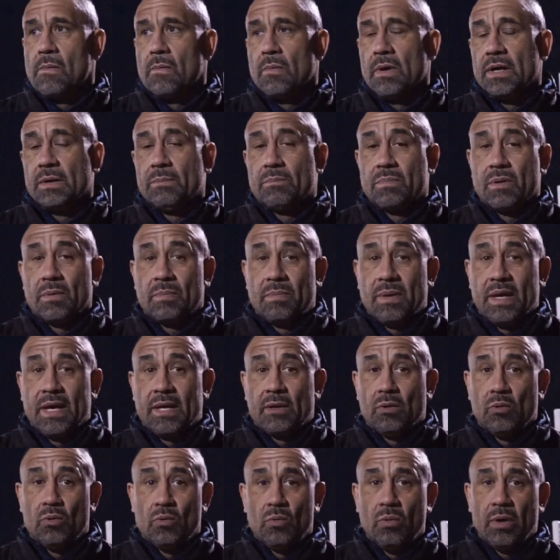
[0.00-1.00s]
We'd
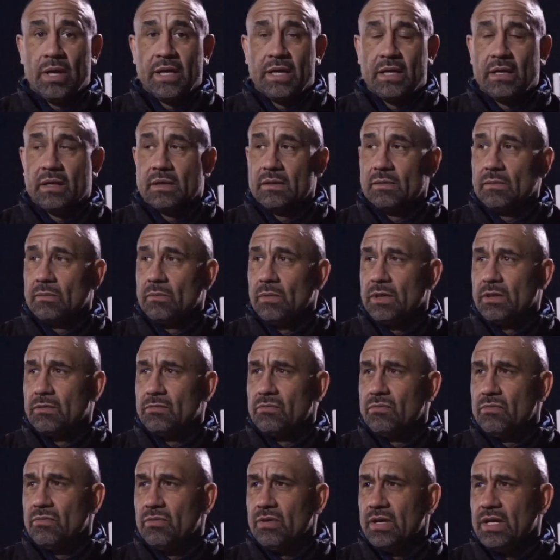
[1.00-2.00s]
prepared all week. We'd
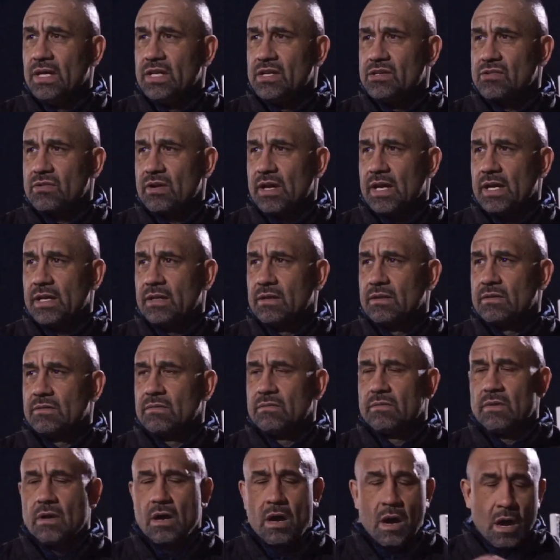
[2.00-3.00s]
really trained
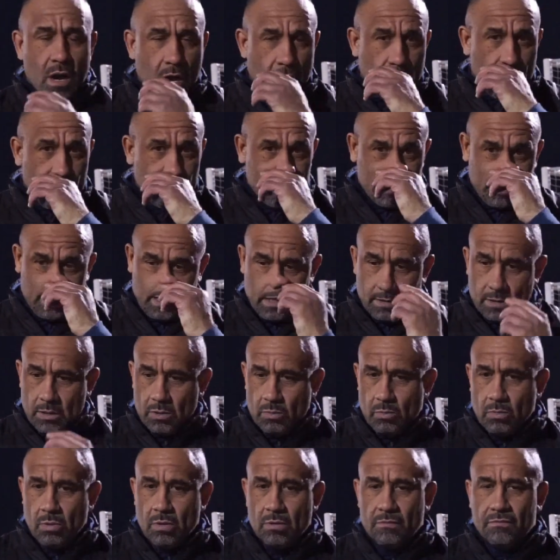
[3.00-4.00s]
hard,
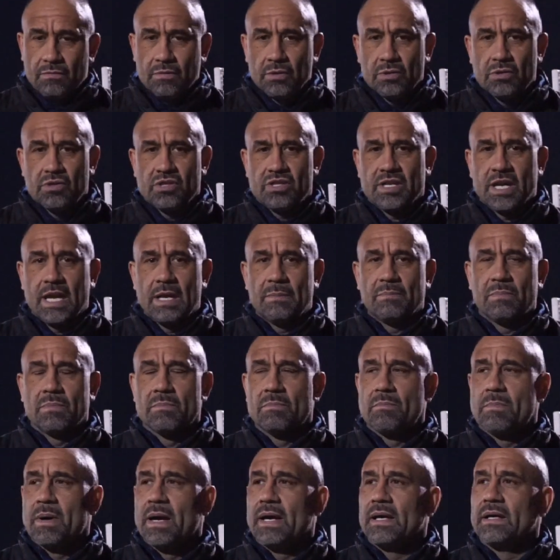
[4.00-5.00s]
worked through shape
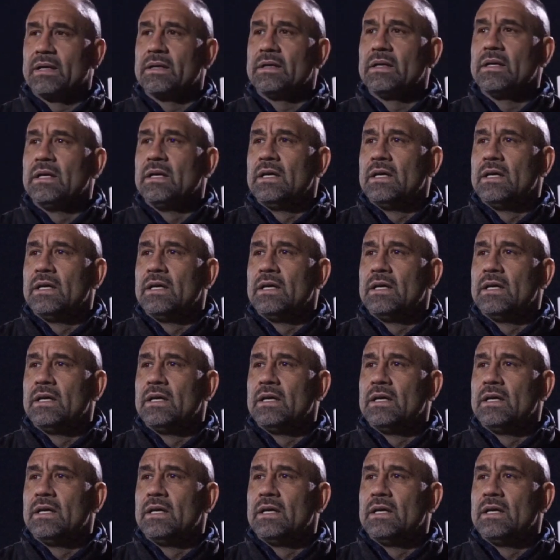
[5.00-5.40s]
and pattern.